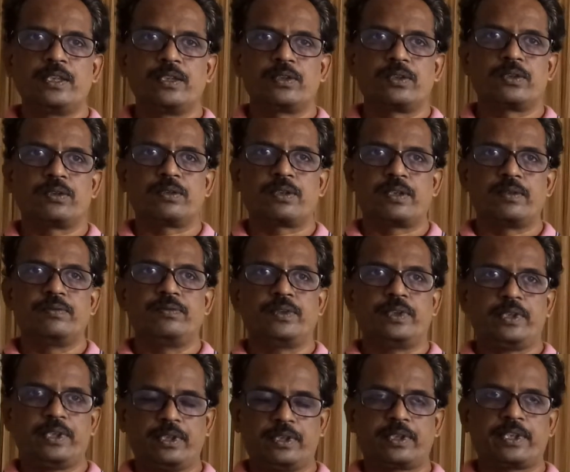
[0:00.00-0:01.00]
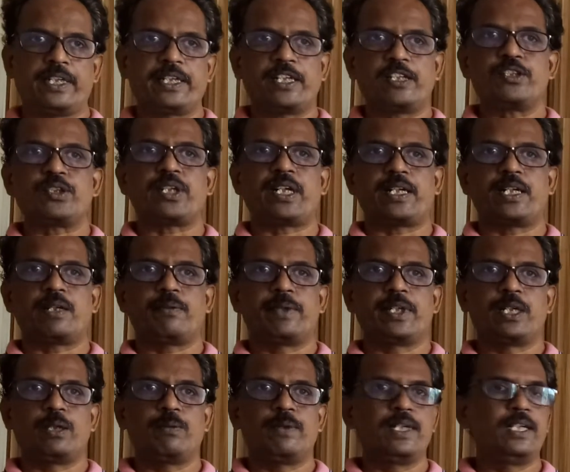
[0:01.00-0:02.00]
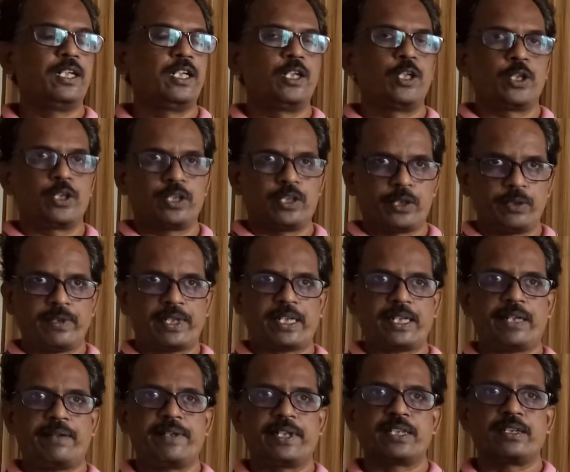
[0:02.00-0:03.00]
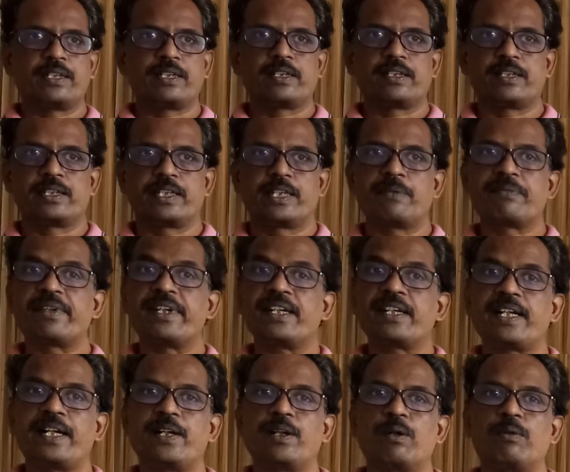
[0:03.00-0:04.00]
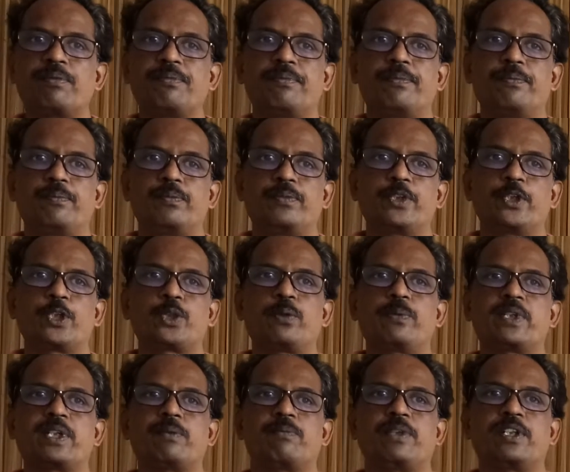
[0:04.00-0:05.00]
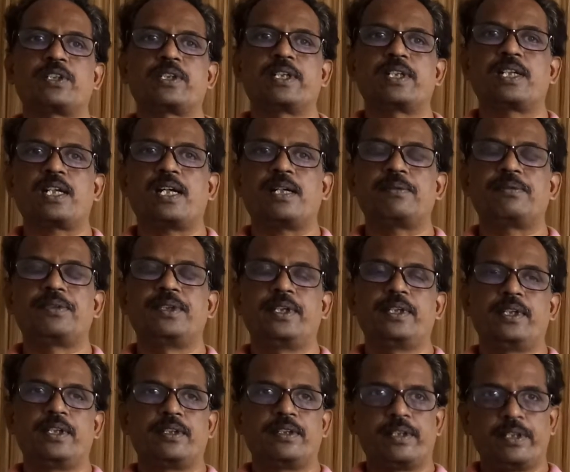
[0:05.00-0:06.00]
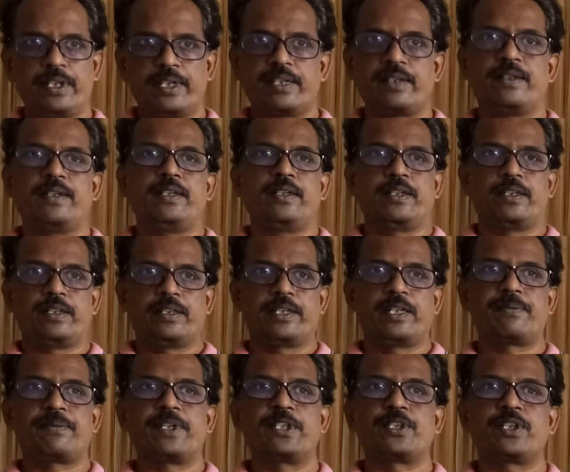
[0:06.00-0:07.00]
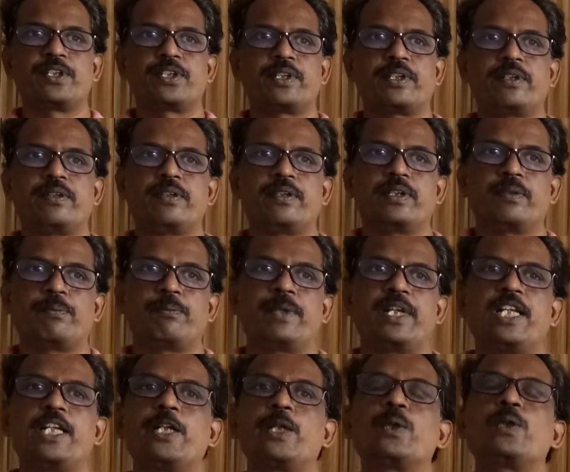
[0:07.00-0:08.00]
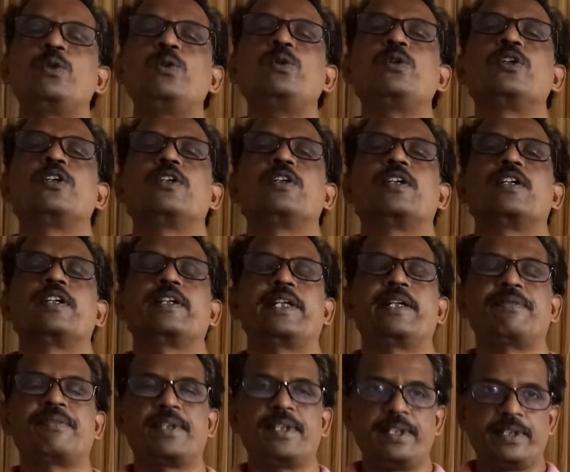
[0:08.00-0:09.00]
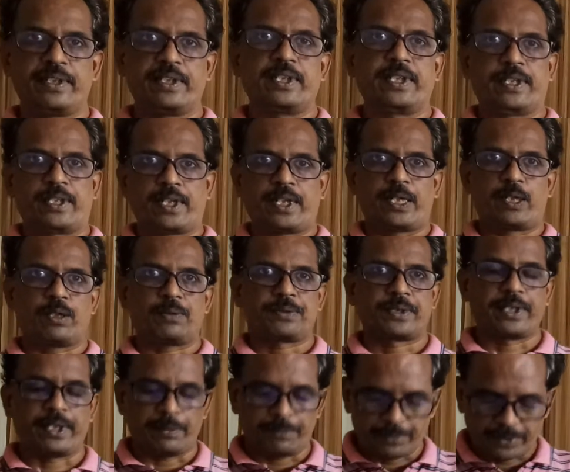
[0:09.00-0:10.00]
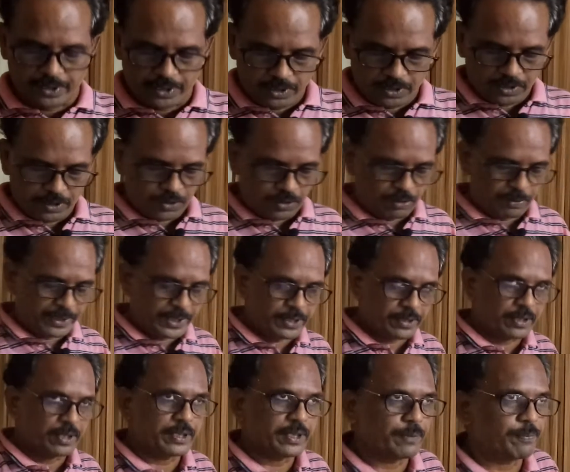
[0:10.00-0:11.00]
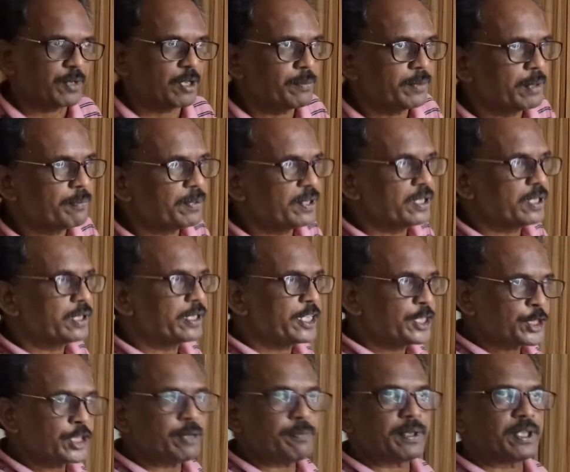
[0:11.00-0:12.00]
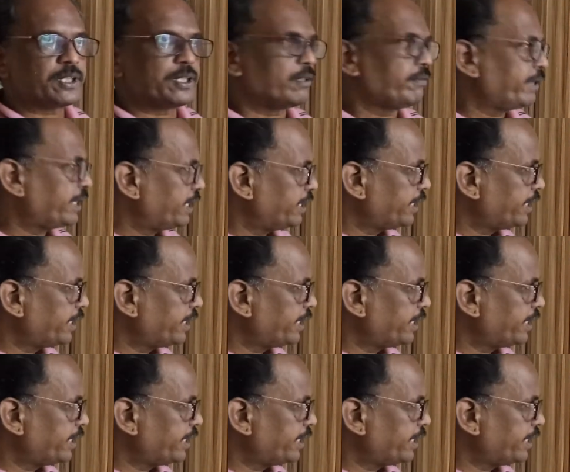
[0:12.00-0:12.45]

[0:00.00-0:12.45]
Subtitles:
So continuous random variable, you are having different kind of distribution function graph. Their differentiation will lead to different kind of shape. So what from different density function we